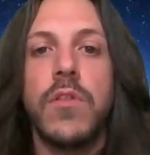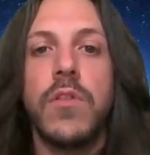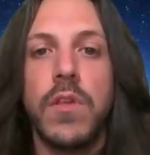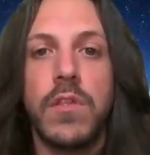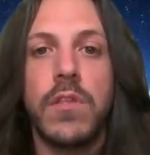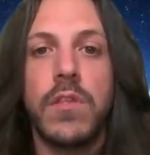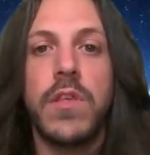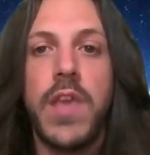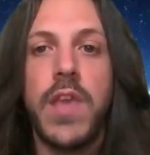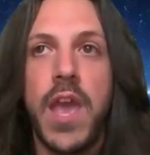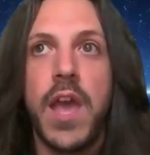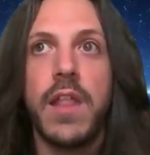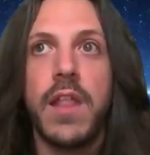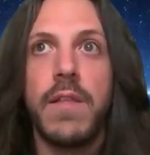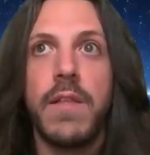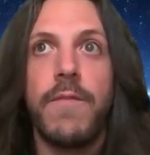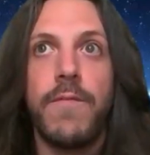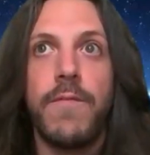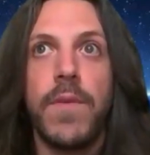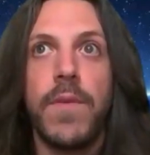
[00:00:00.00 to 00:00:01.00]
just
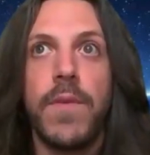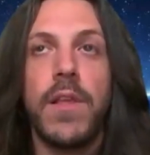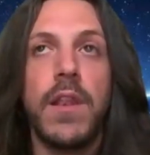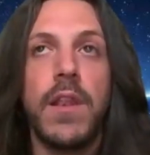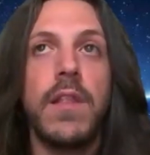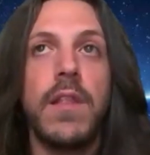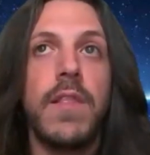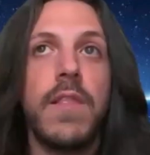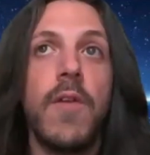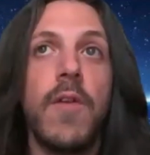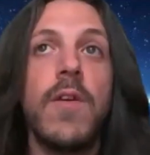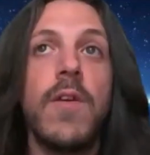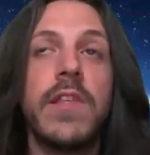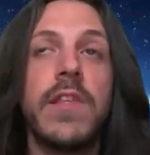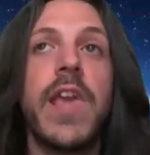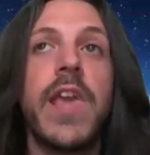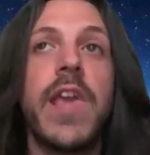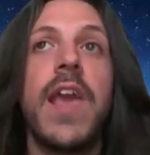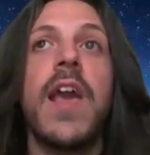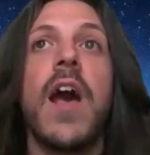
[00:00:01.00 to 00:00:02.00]
yeah, there
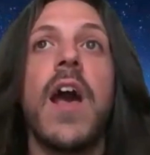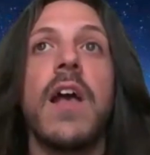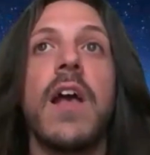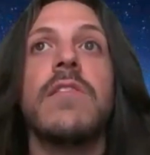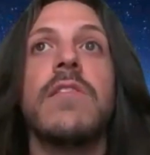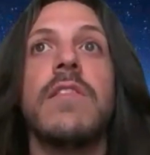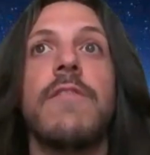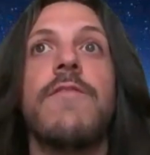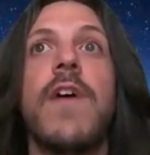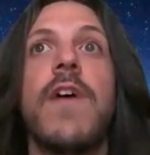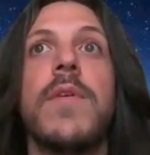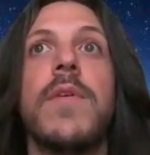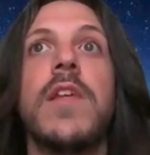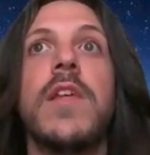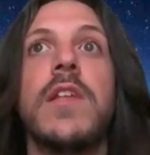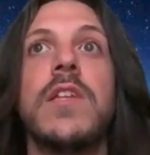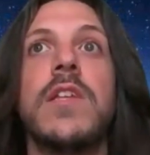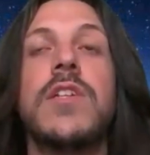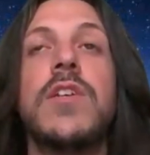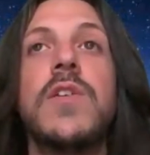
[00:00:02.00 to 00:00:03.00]
is chaos in the
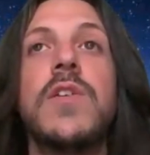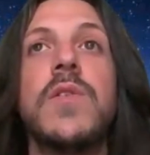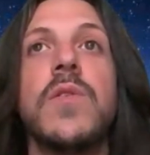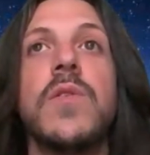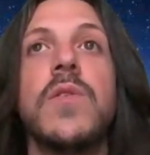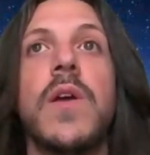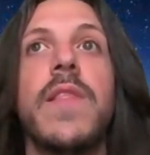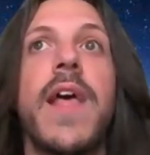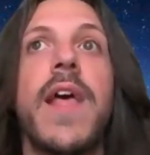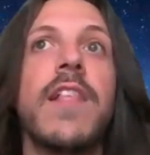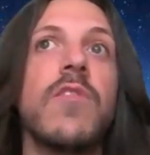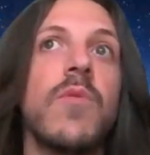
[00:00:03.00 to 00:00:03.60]
feminine too, and